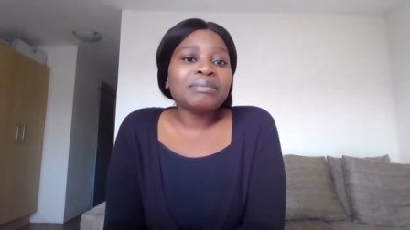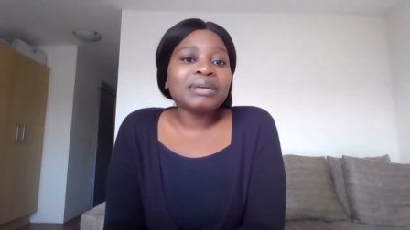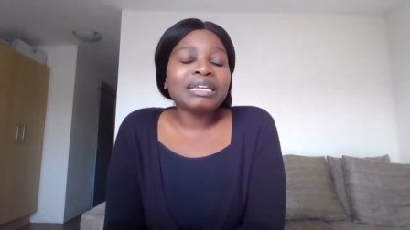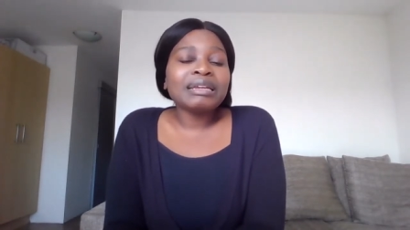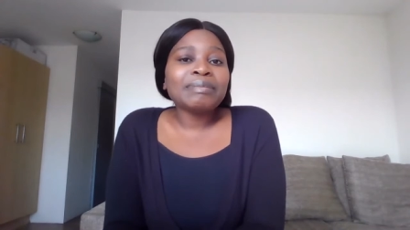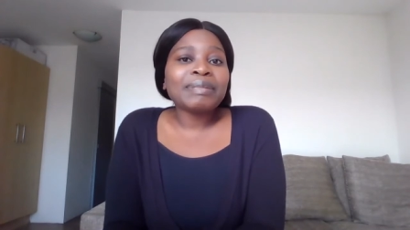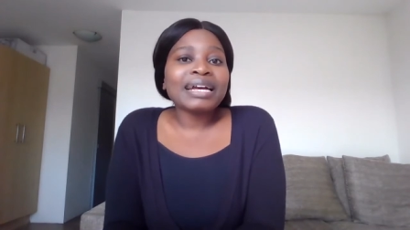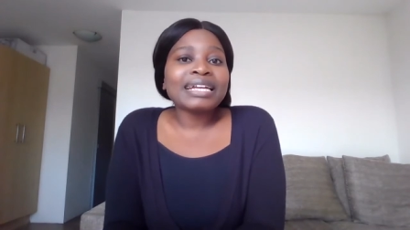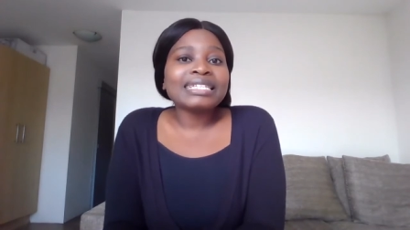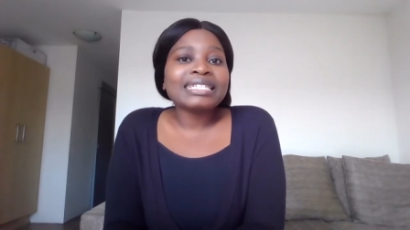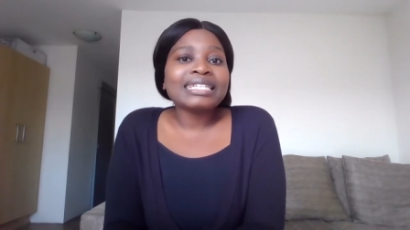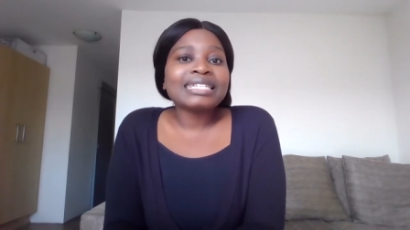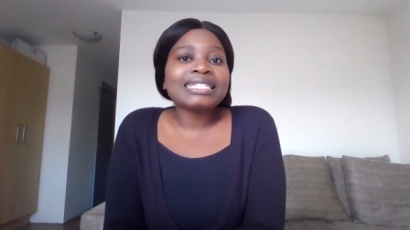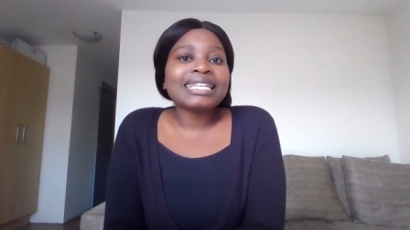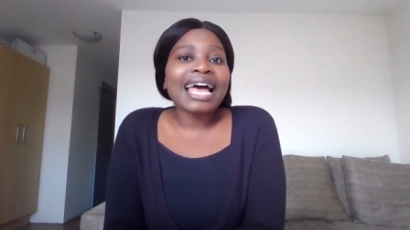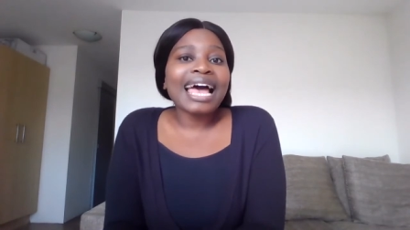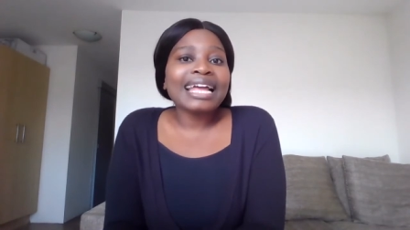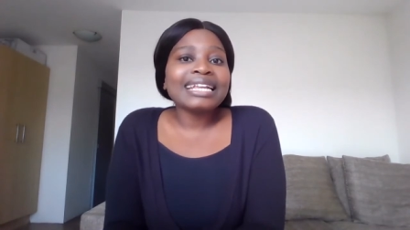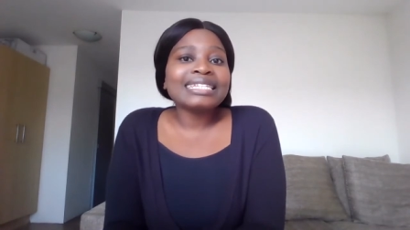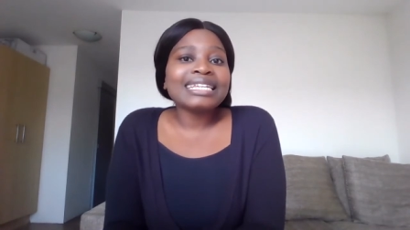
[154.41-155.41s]
midibuses
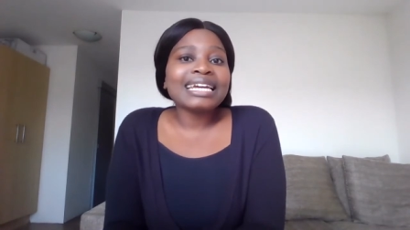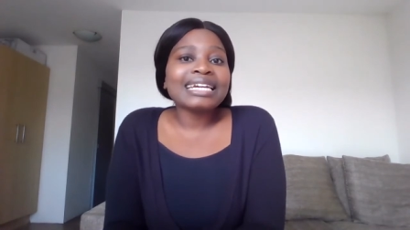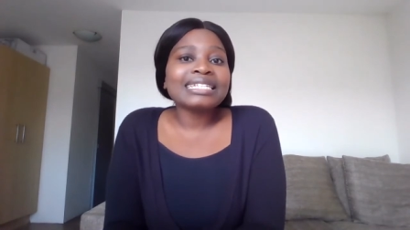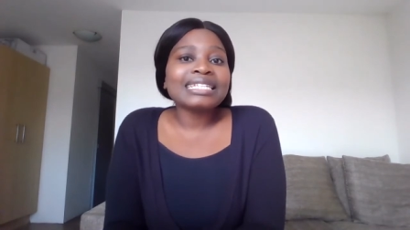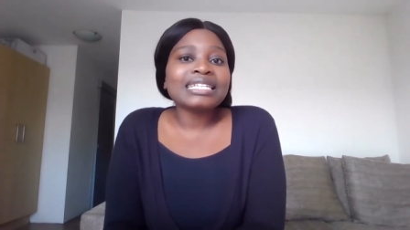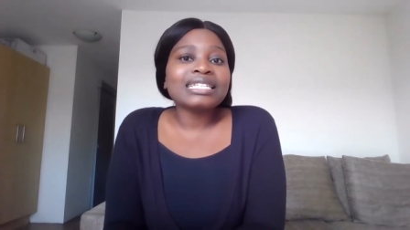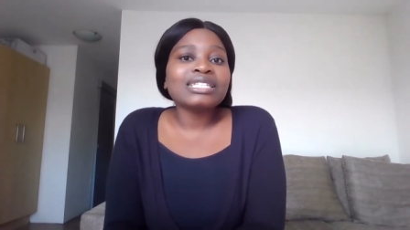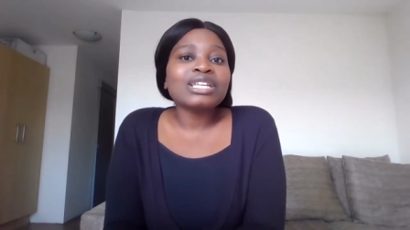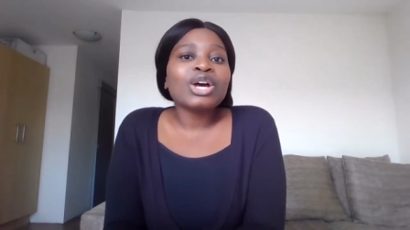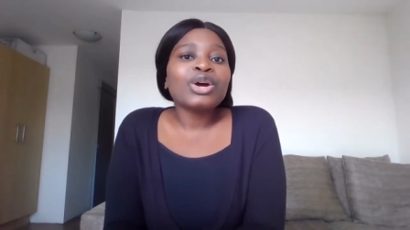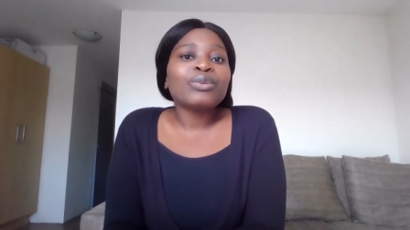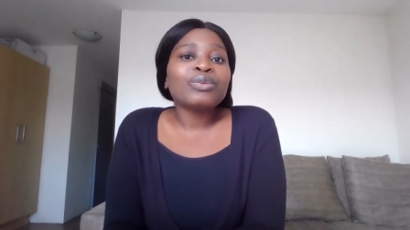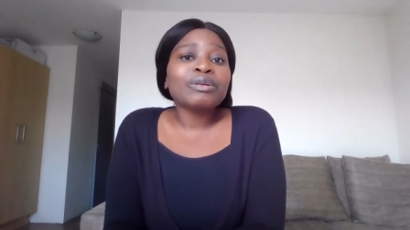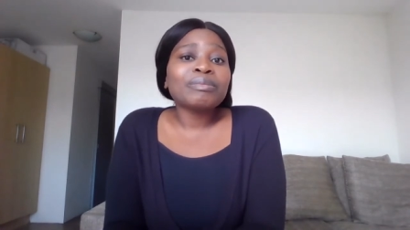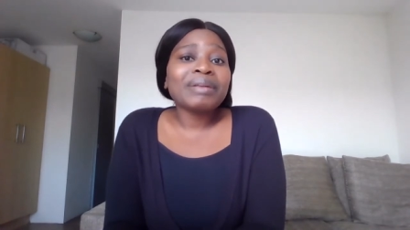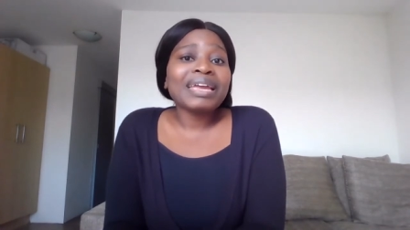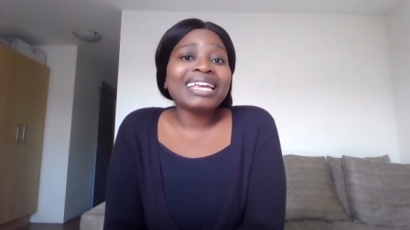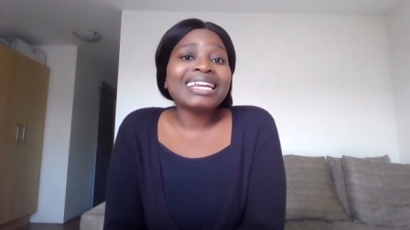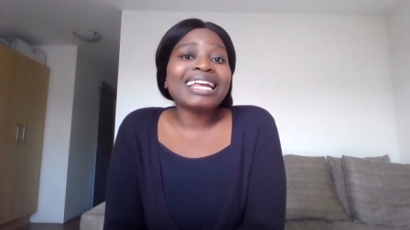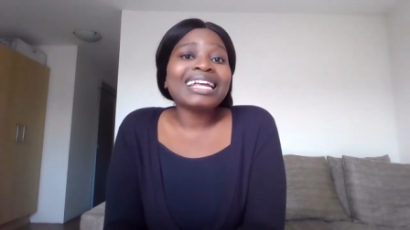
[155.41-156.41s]
and taxis
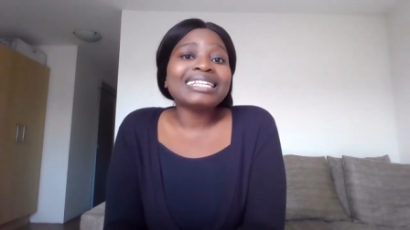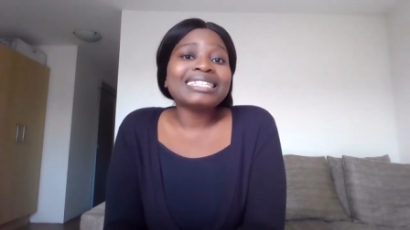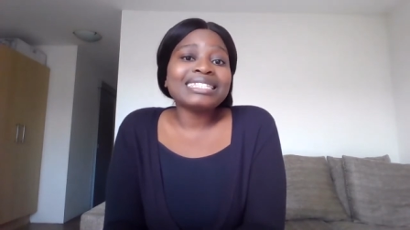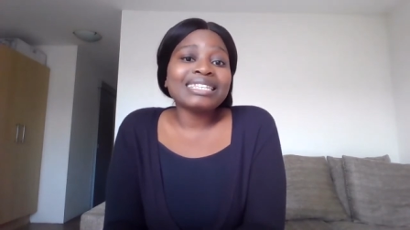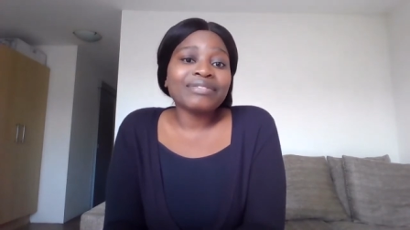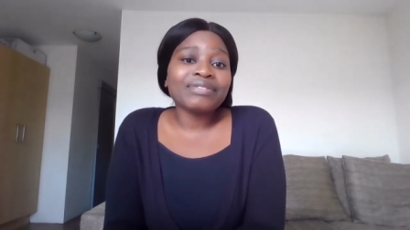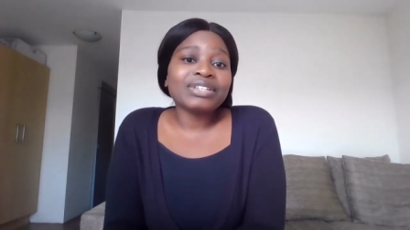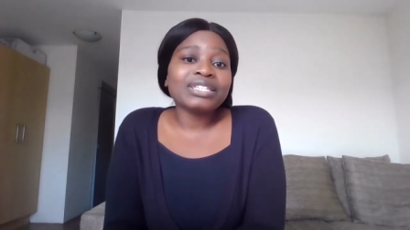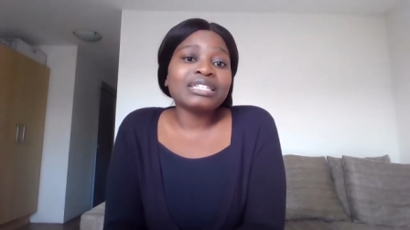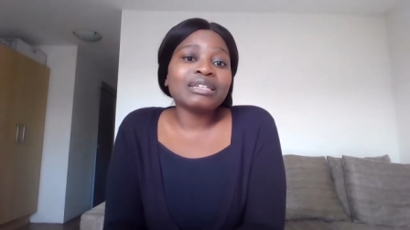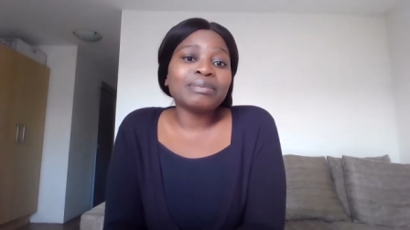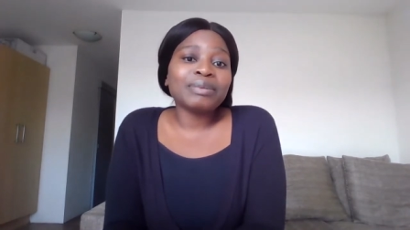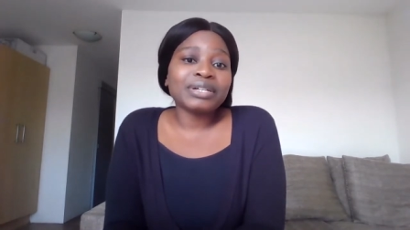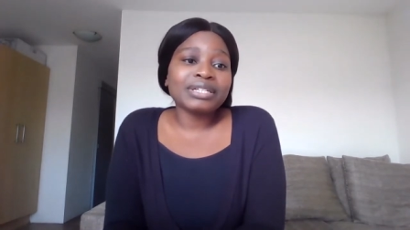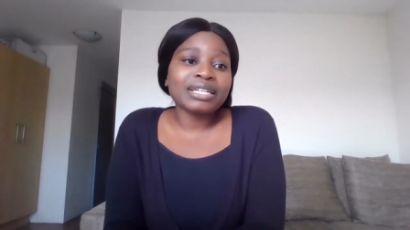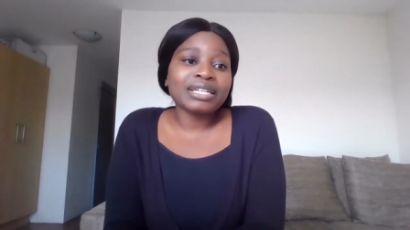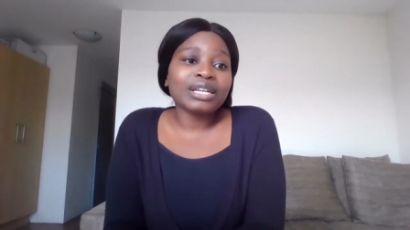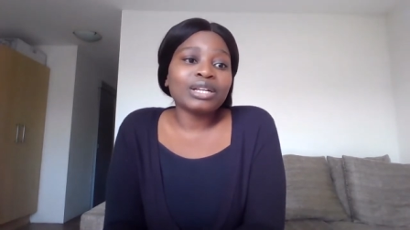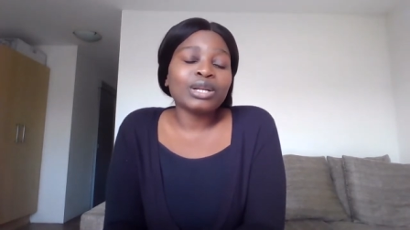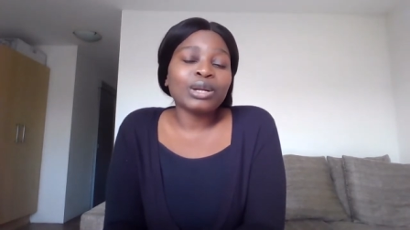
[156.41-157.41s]
remain at
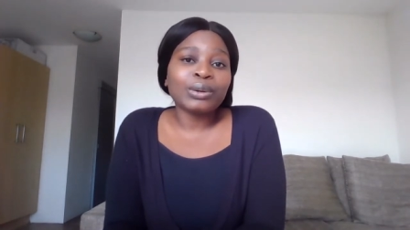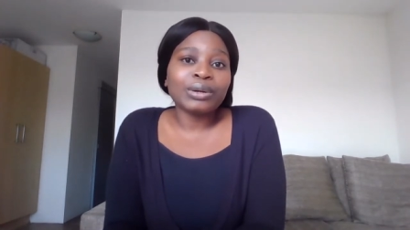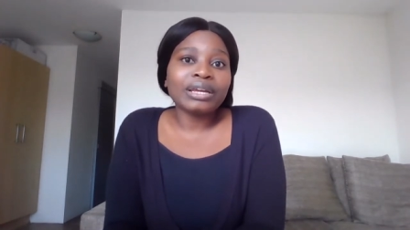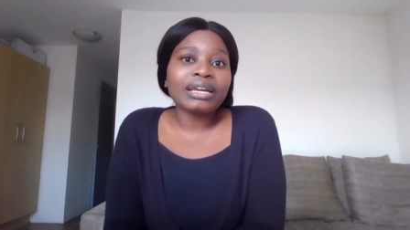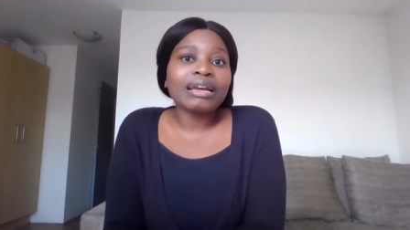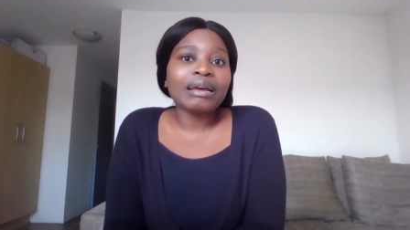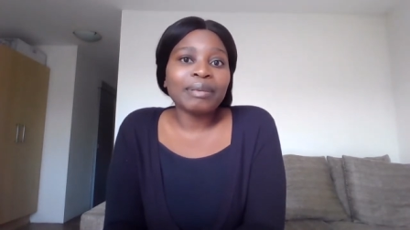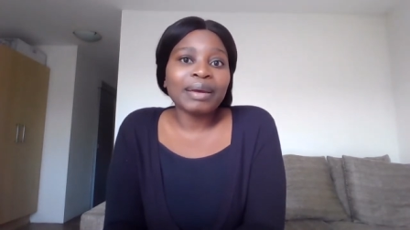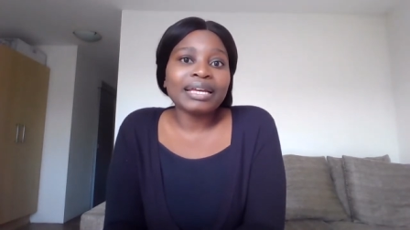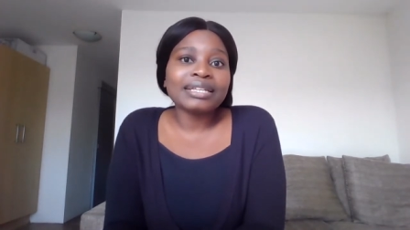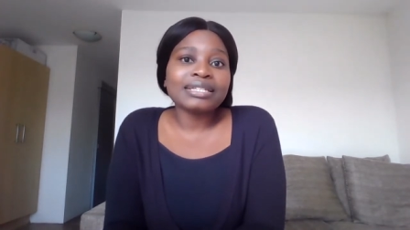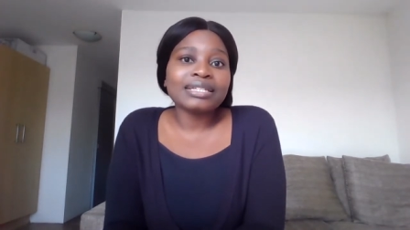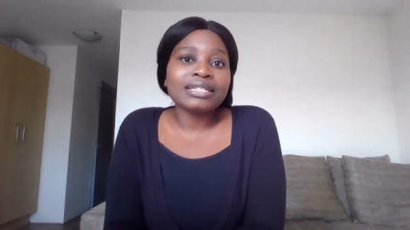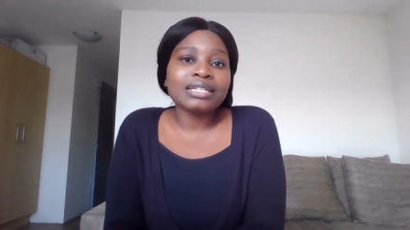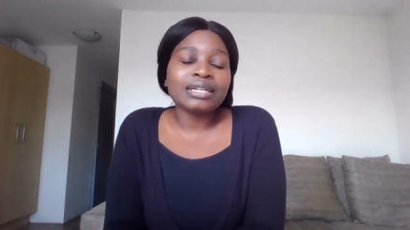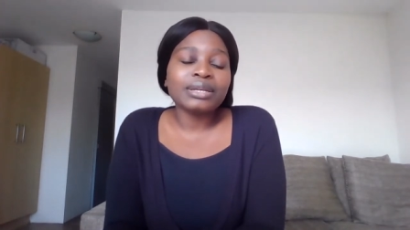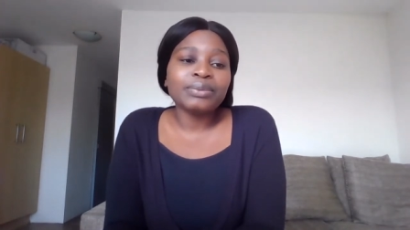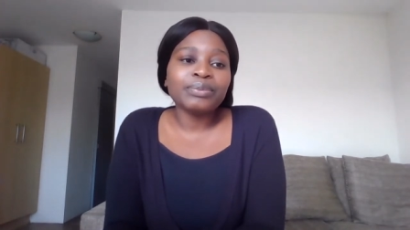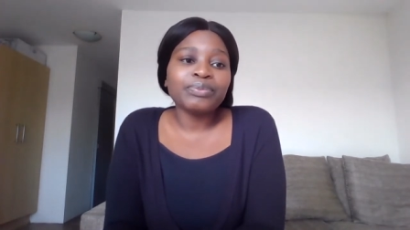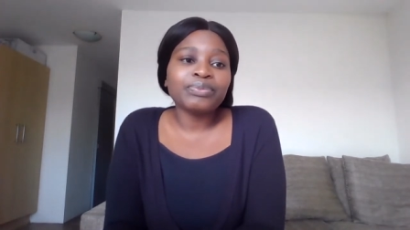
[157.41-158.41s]
70% loading
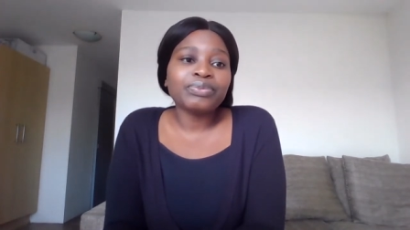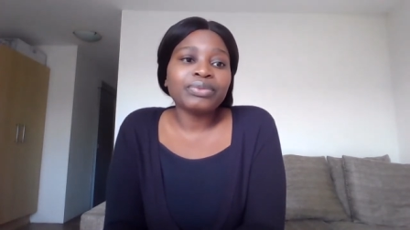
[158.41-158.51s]
capacity.